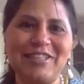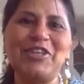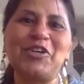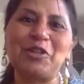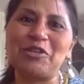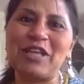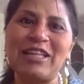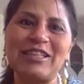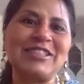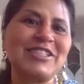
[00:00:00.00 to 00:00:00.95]
you know the,
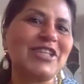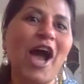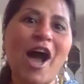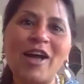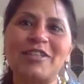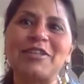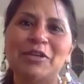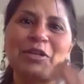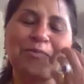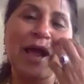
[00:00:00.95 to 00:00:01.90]
at the start
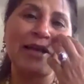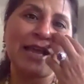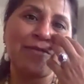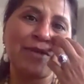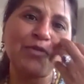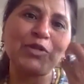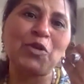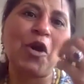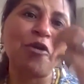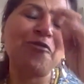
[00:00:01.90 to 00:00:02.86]
the pandemic was
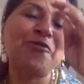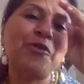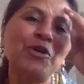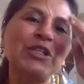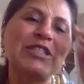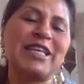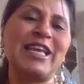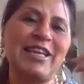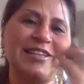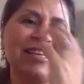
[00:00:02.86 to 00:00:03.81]
on full
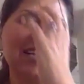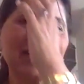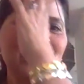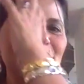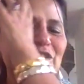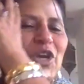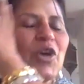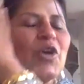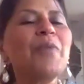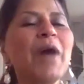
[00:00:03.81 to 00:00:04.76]
scale
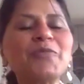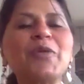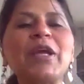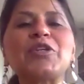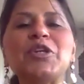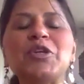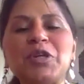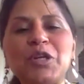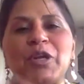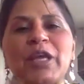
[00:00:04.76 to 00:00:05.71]
so, but we are
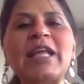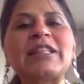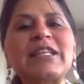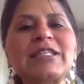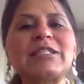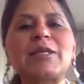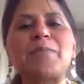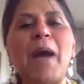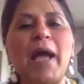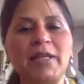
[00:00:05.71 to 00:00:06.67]
looking at this as a
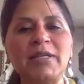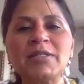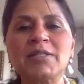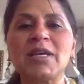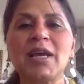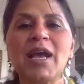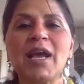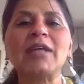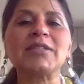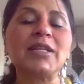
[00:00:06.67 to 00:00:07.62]
pilot,
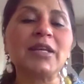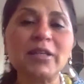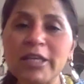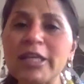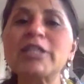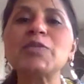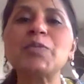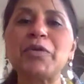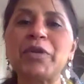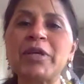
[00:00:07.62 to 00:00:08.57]
as a learning
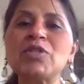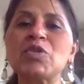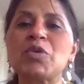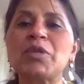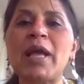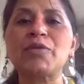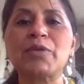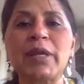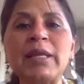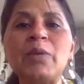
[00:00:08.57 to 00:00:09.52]
experience, so that
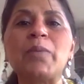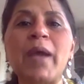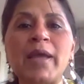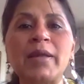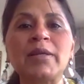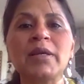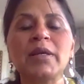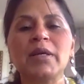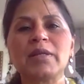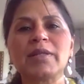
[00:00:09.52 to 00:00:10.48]
really when
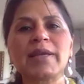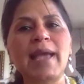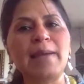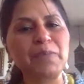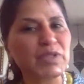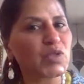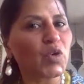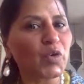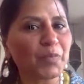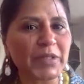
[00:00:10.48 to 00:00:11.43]
the campus
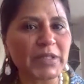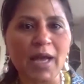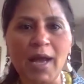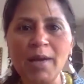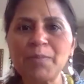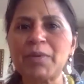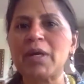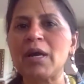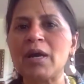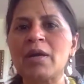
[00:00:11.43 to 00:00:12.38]
opens up,
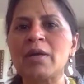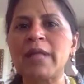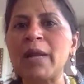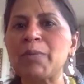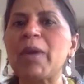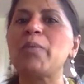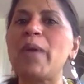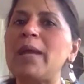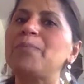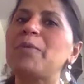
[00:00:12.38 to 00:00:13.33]
uh, that we are
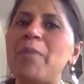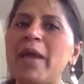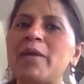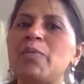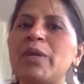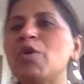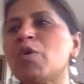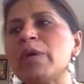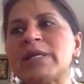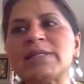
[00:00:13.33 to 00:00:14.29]
well prepared. We
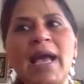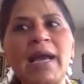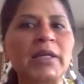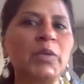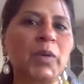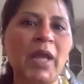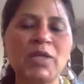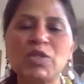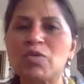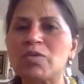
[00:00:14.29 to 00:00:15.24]
know exactly what
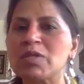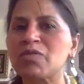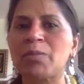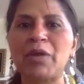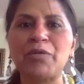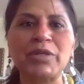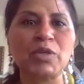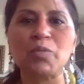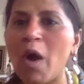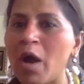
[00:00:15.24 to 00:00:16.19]
our students from that
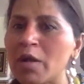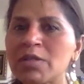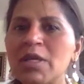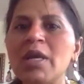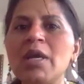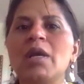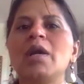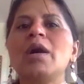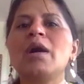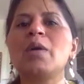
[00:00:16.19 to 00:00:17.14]
region want.
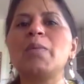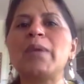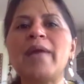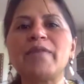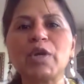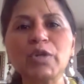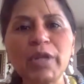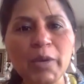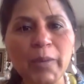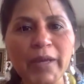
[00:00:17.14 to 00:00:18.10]
Uh, we have a good
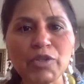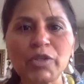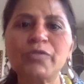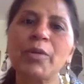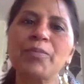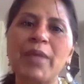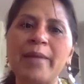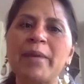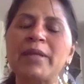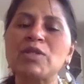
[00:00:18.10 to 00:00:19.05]
equation from
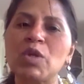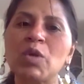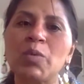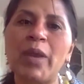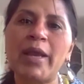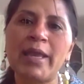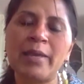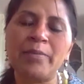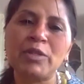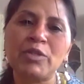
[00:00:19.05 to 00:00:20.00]
them. And so we are
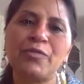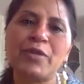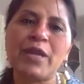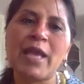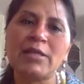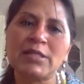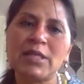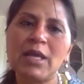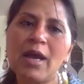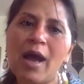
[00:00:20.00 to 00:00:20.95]
able to finesse
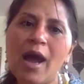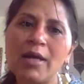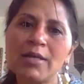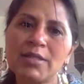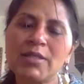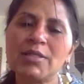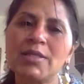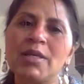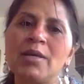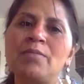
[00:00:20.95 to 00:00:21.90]
our
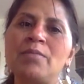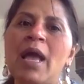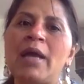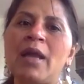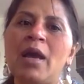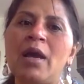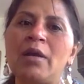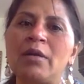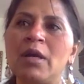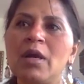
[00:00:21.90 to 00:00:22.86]
system and
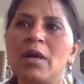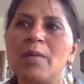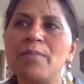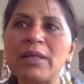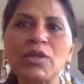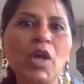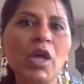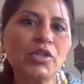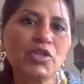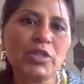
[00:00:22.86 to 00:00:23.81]
our
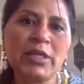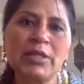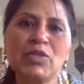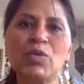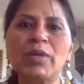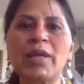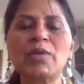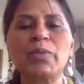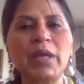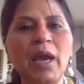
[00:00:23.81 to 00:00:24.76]
methodology so
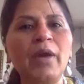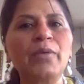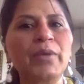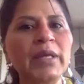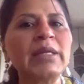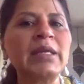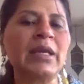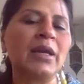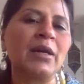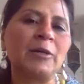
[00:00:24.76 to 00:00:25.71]
that we are
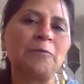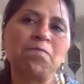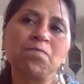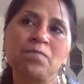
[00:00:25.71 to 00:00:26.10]
really um,